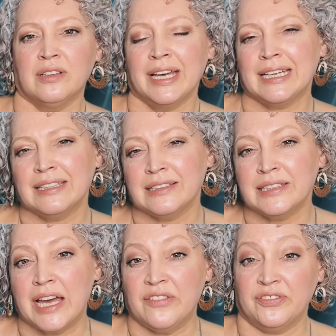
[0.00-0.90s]
like a
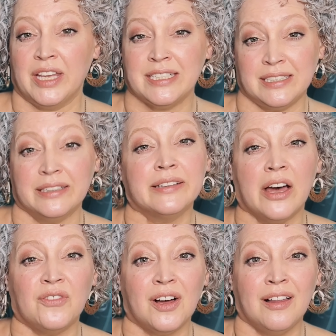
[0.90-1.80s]
life lesson
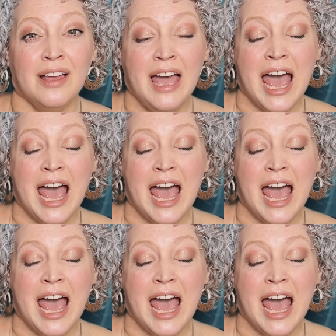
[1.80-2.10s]
level.